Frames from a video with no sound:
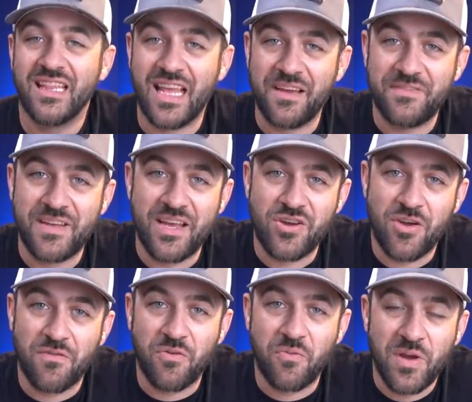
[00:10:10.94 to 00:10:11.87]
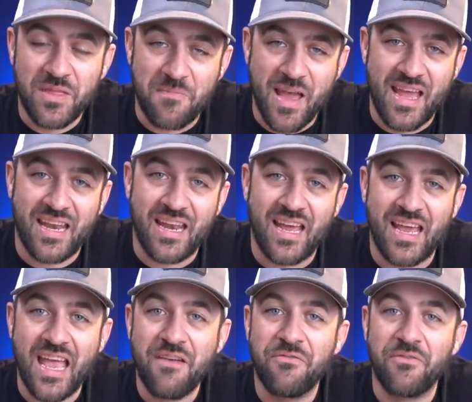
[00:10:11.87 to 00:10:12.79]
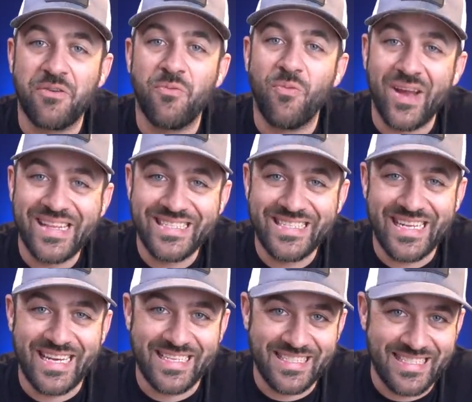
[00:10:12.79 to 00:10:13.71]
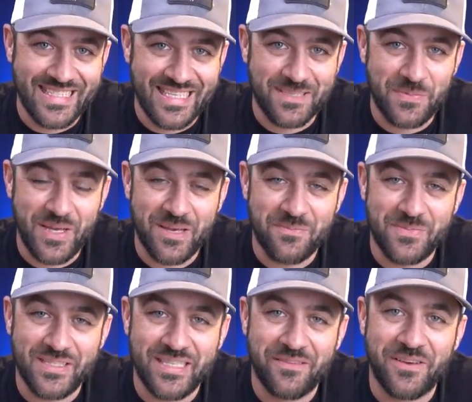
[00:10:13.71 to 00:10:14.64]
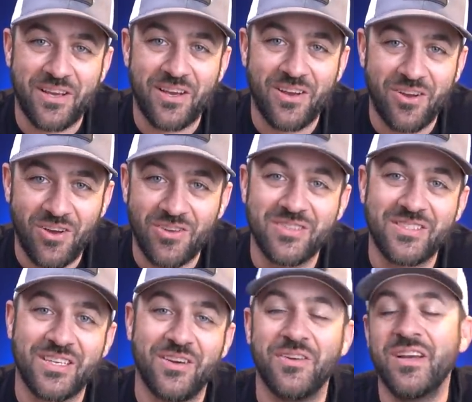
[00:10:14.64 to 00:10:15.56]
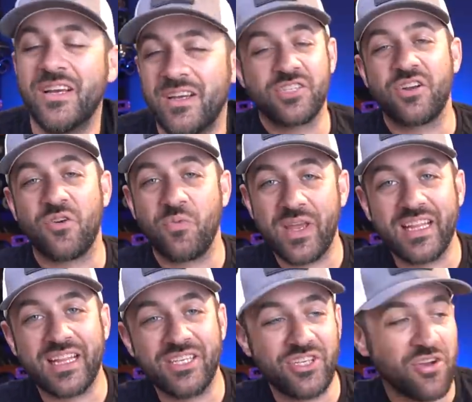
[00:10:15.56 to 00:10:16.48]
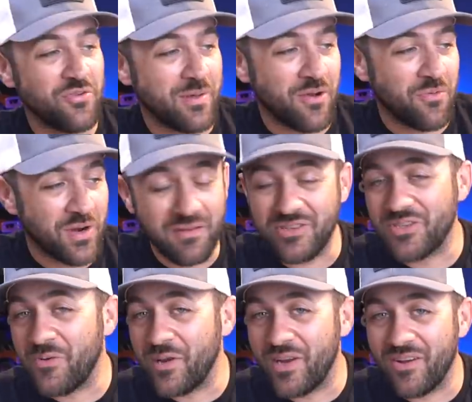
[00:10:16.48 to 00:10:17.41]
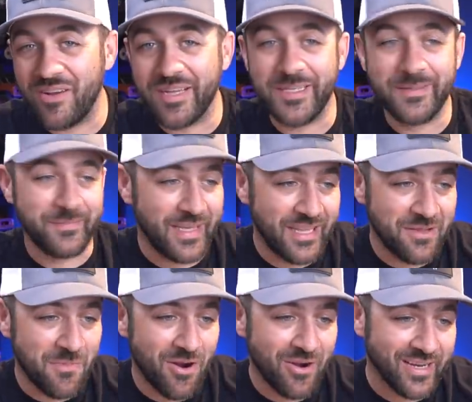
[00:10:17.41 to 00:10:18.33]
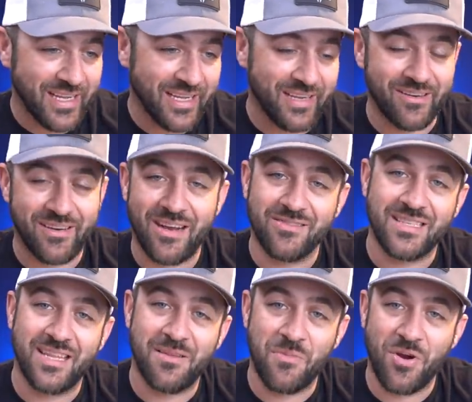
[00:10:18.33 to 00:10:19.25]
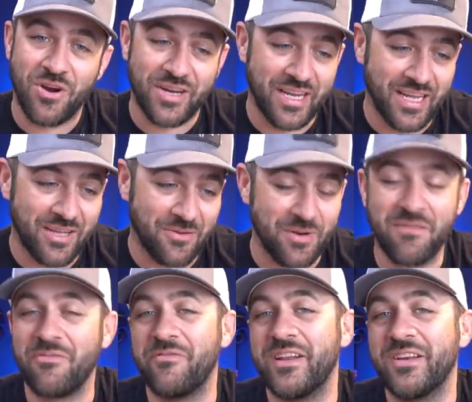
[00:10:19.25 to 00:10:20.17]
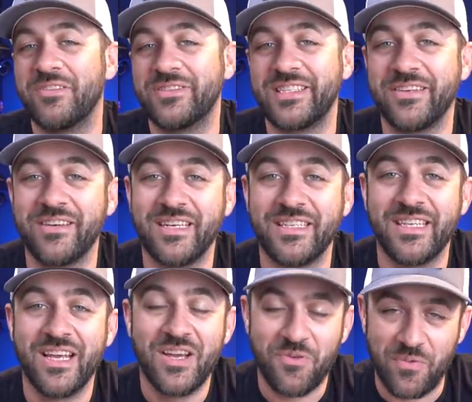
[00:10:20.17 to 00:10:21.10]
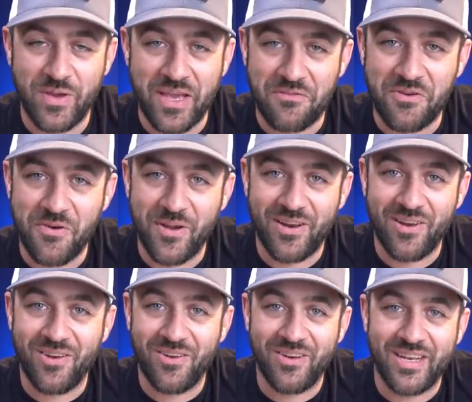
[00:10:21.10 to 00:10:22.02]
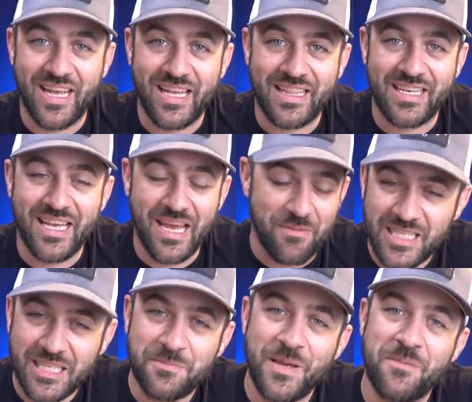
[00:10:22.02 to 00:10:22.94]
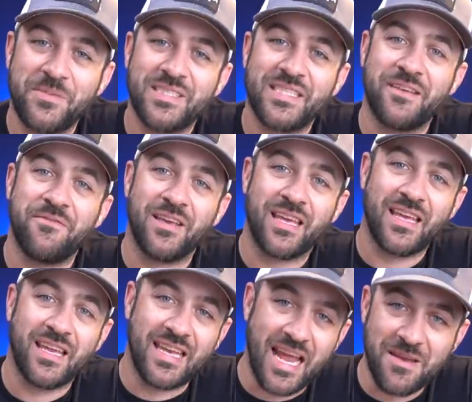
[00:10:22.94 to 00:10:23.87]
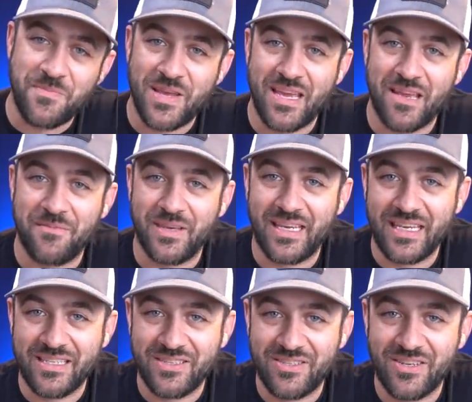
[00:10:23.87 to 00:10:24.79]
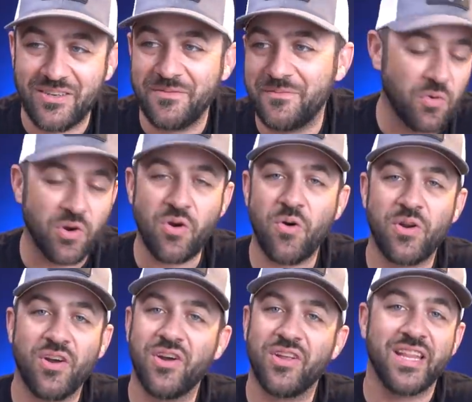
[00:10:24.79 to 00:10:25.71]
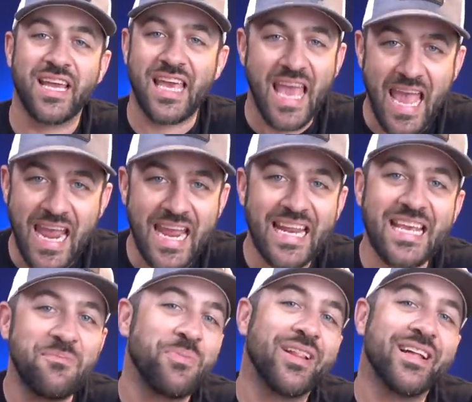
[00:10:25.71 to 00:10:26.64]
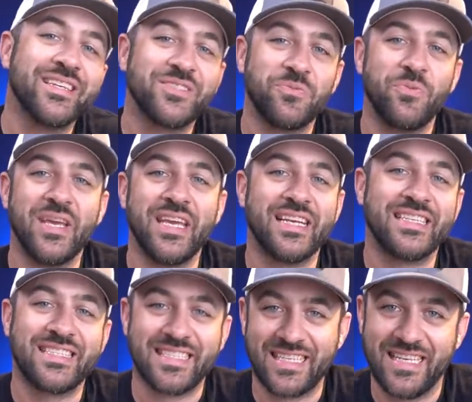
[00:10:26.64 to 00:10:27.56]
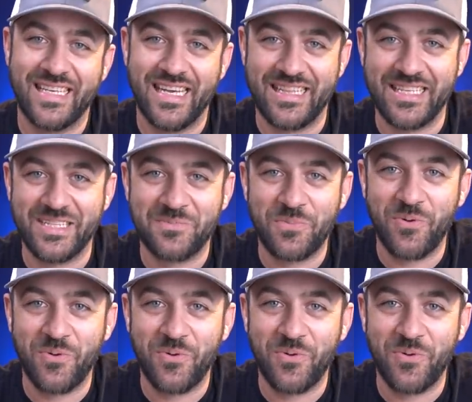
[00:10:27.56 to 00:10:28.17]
live takeover with Matt and I every Wednesday at 6 p.m. Pacific. Also, just our weekly show about whatever's going on in the market or outside the market or whatever video series we have going on at the time. 6 p.m. Pacific, 9 p.m. Eastern. We're going on like 80 plus weeks at this